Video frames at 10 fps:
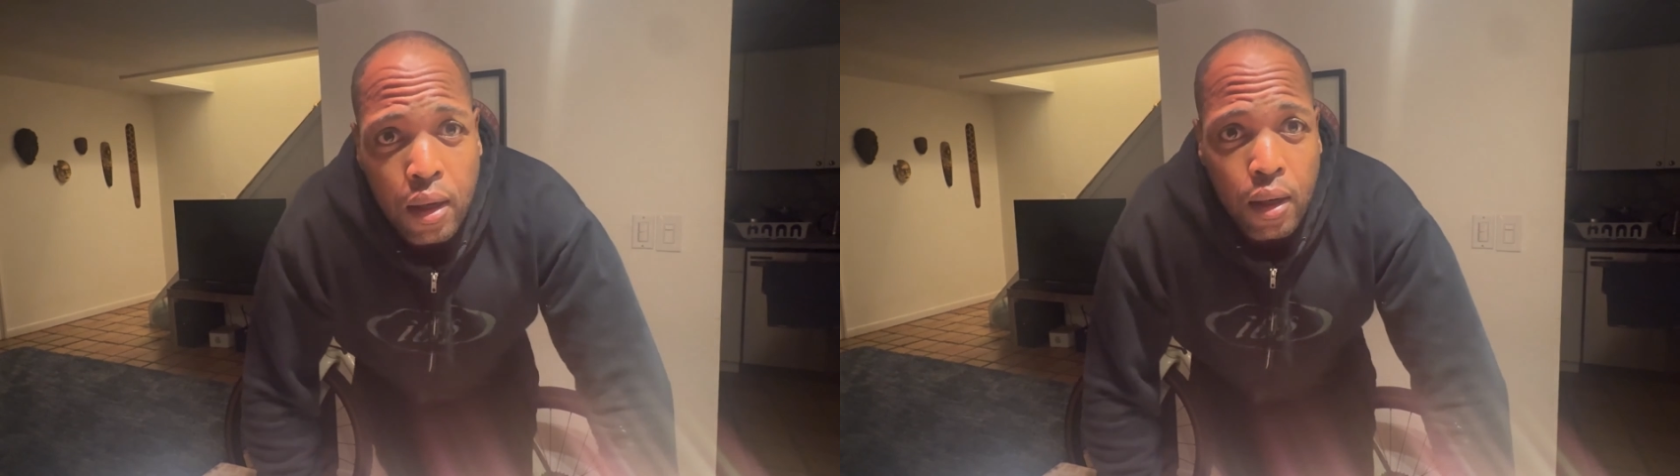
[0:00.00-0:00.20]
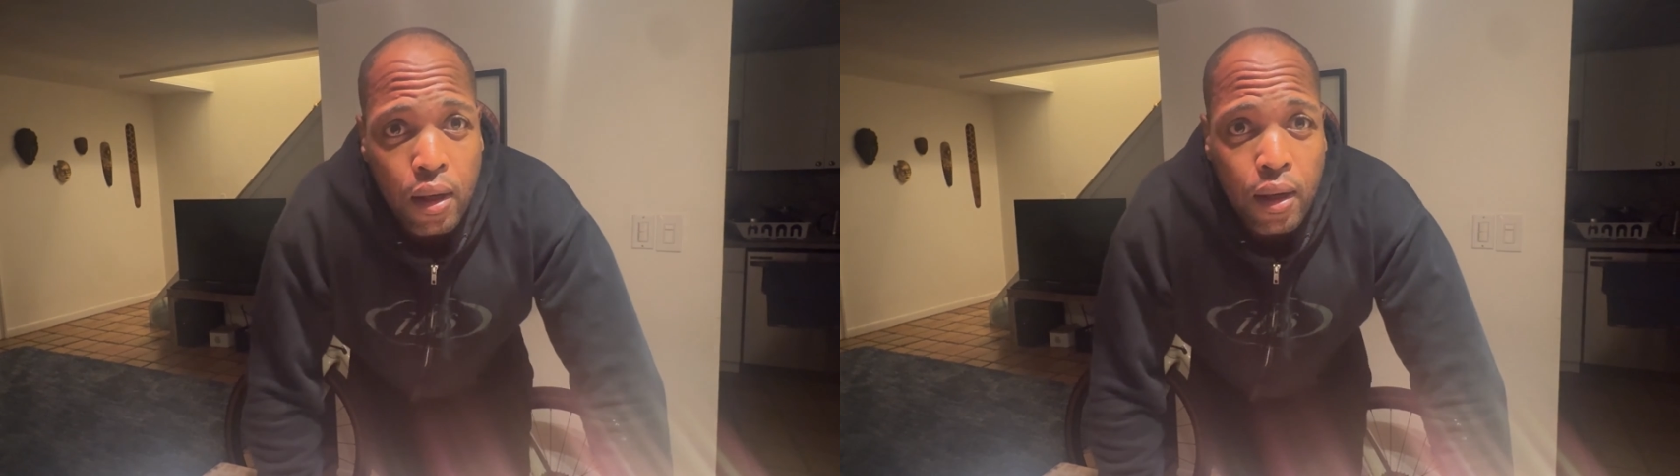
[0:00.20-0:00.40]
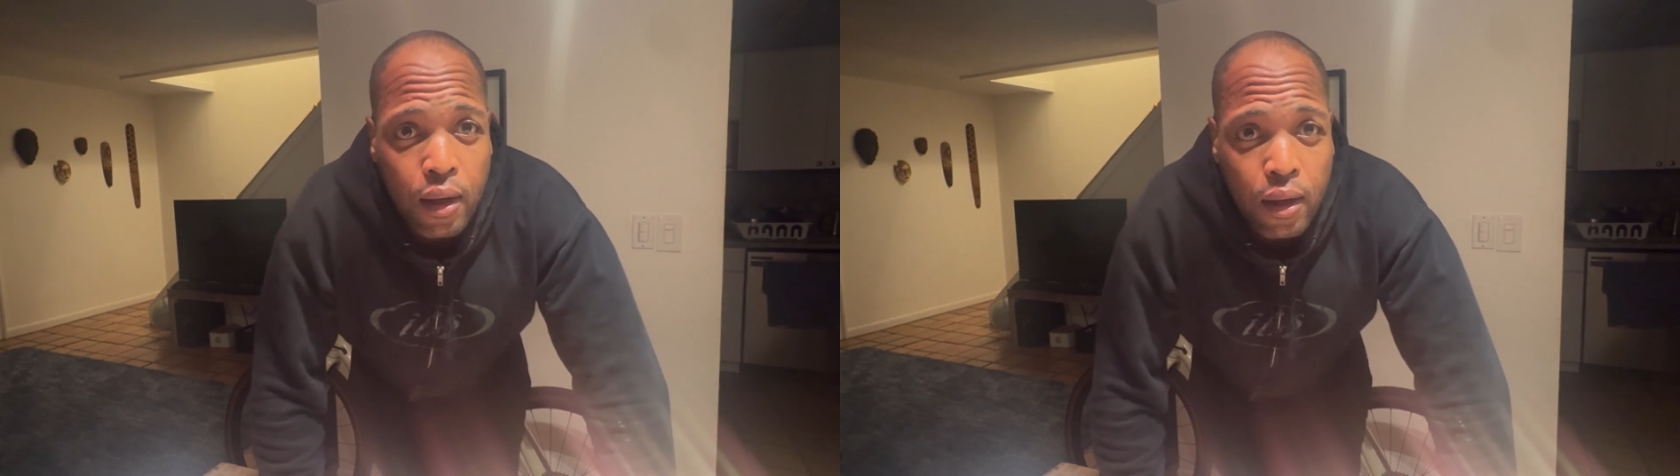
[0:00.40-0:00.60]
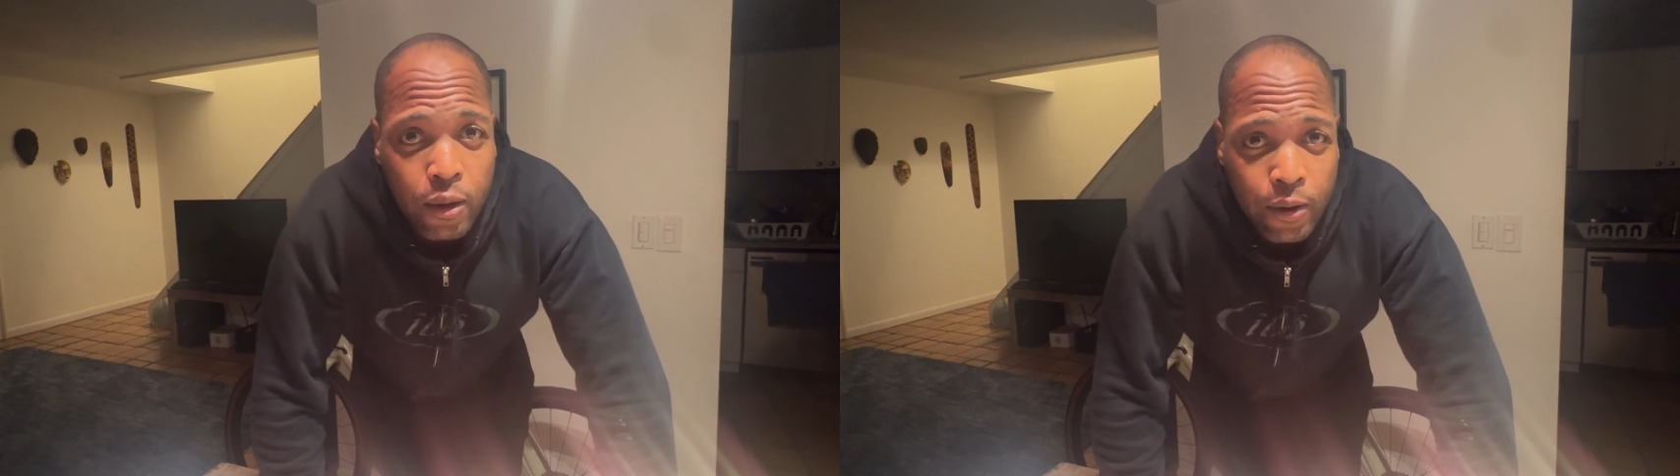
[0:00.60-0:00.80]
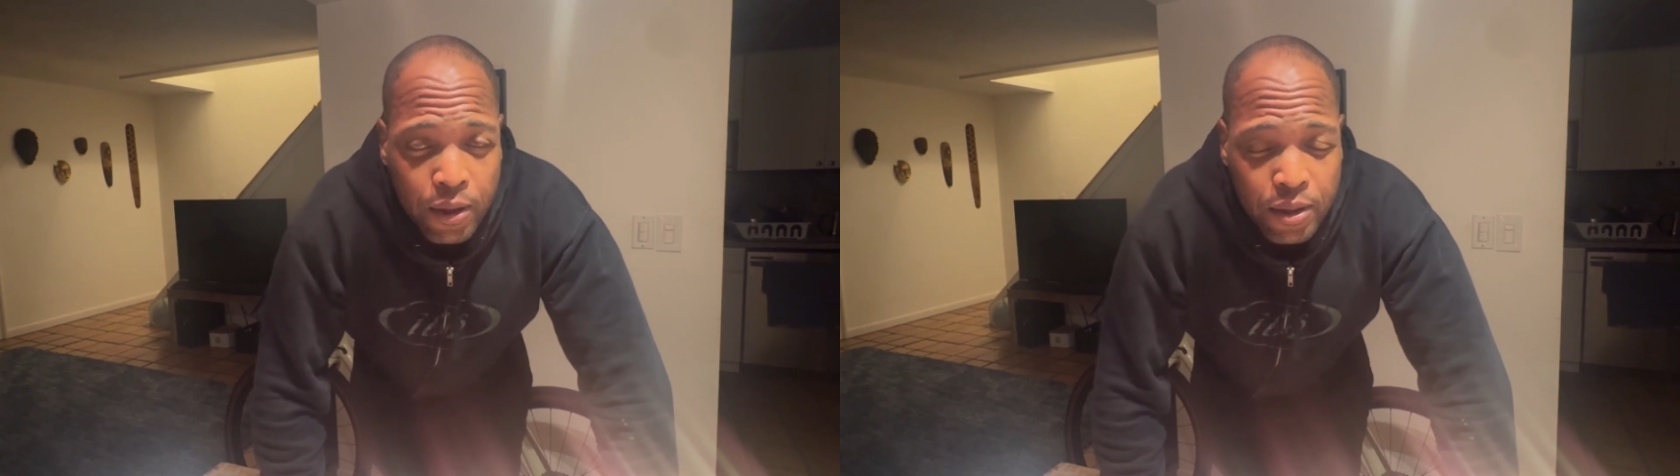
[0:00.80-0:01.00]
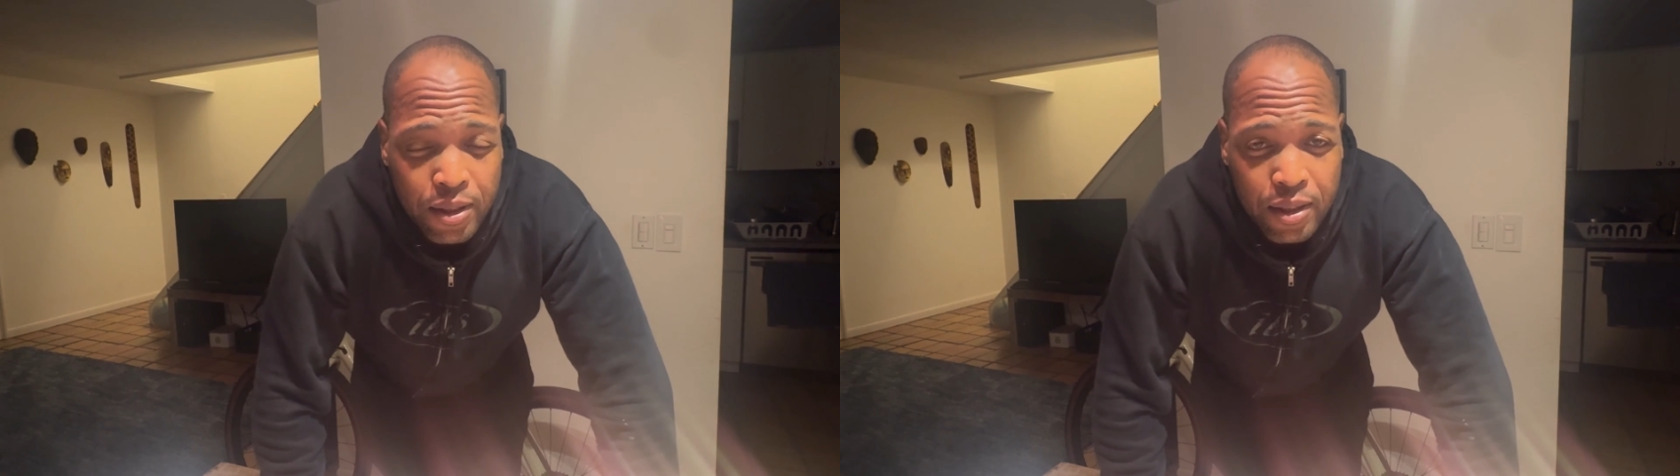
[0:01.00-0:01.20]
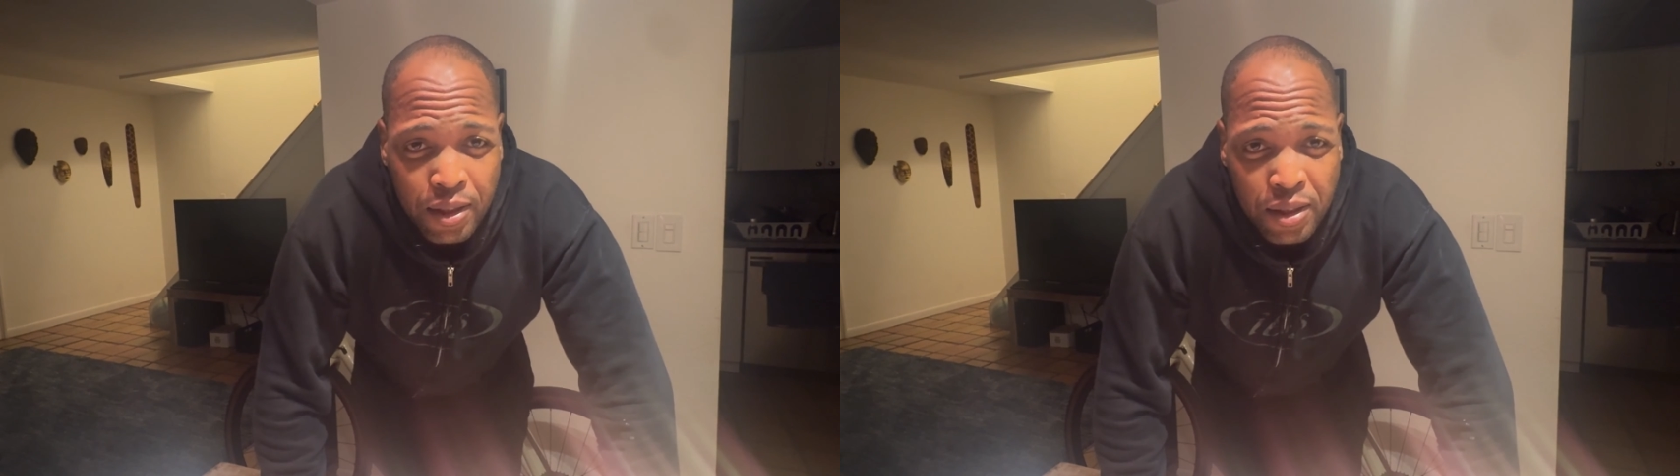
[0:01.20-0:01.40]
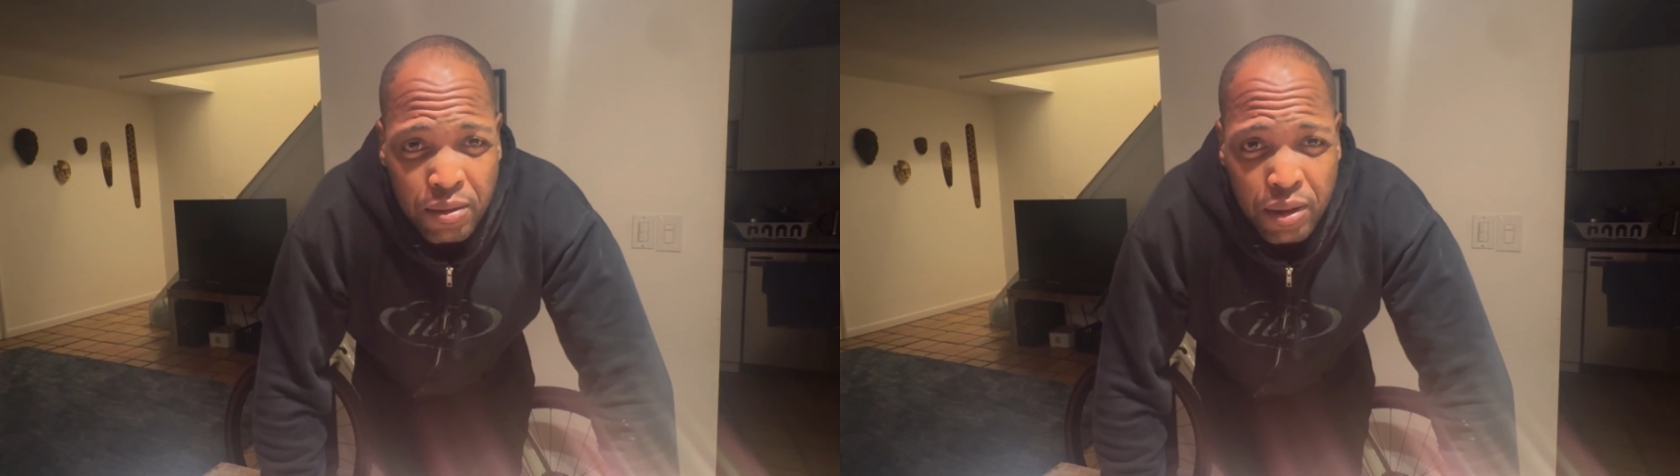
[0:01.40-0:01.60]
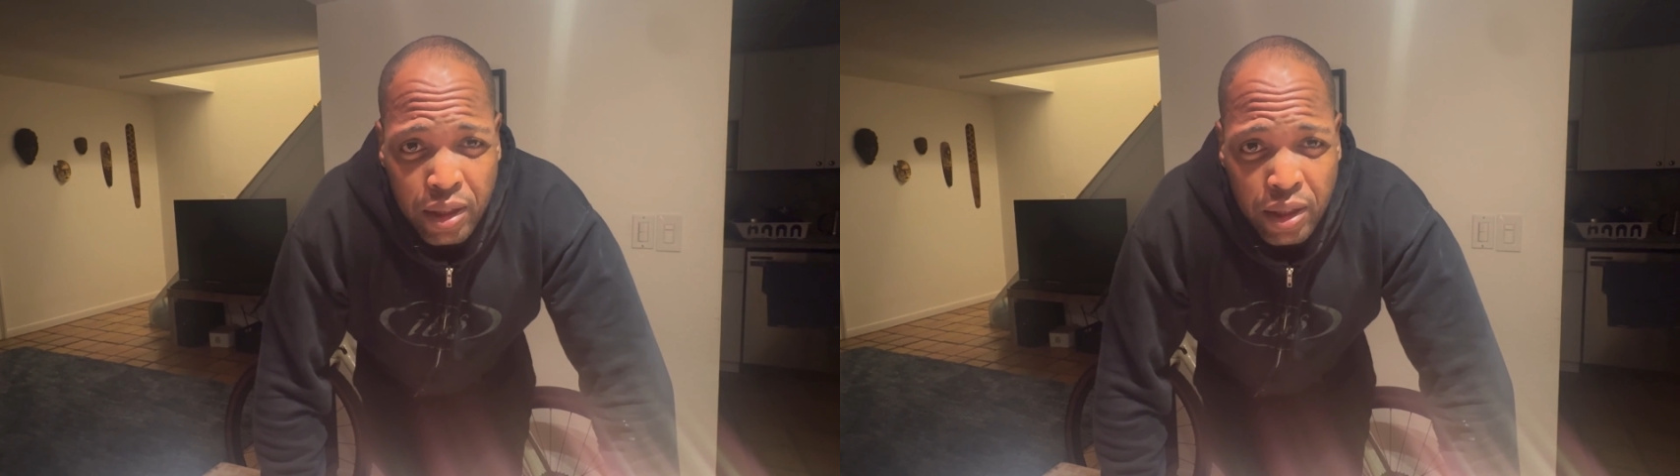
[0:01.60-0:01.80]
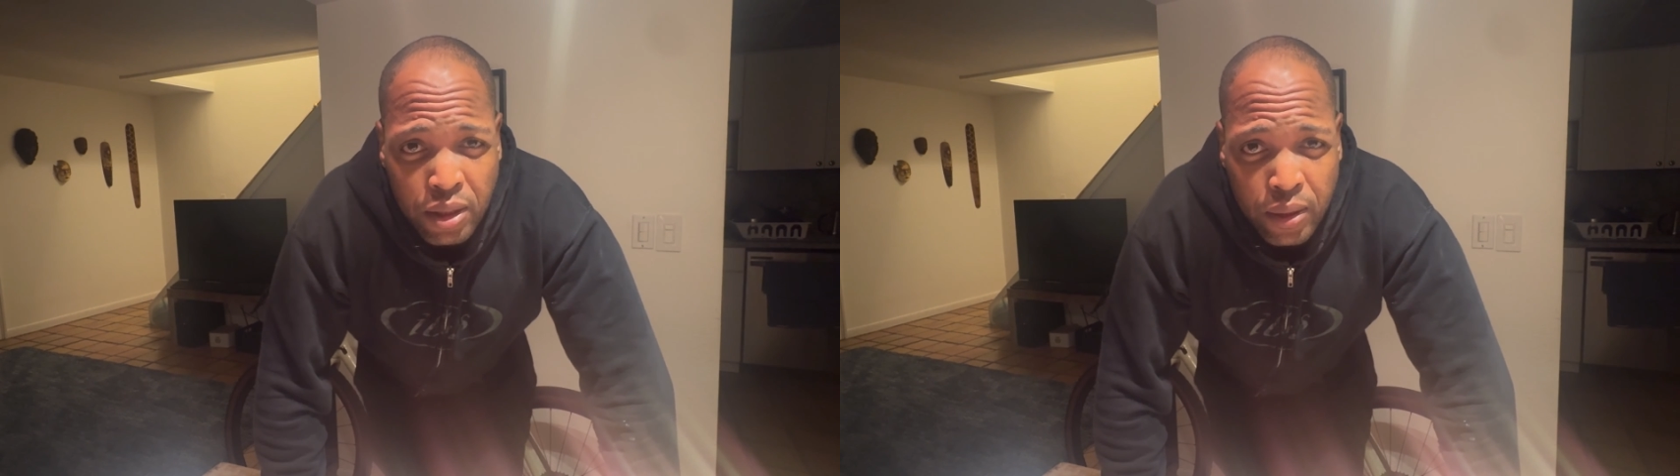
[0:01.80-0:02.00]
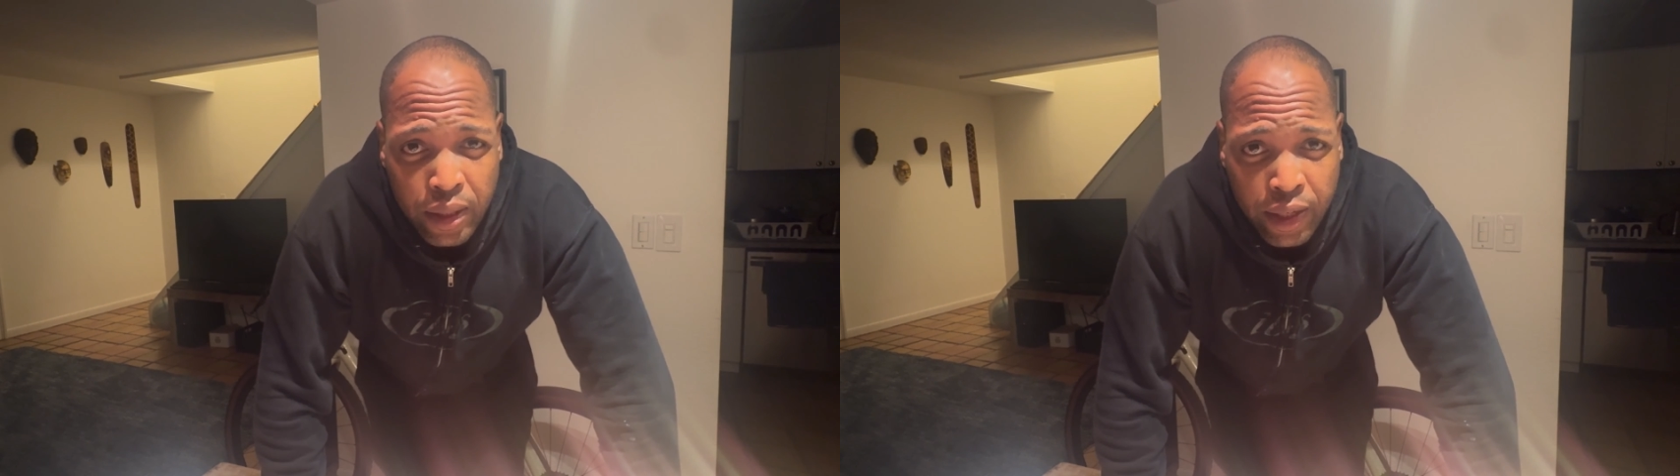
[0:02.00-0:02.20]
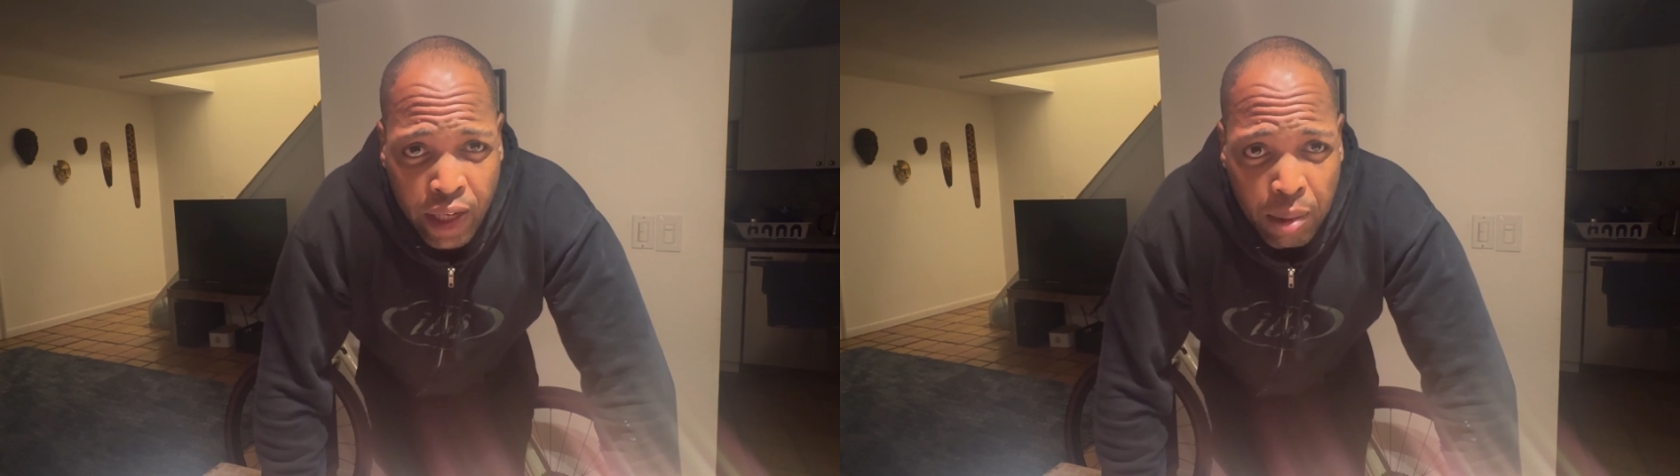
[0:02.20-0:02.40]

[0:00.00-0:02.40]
Who else doesn't really enjoy getting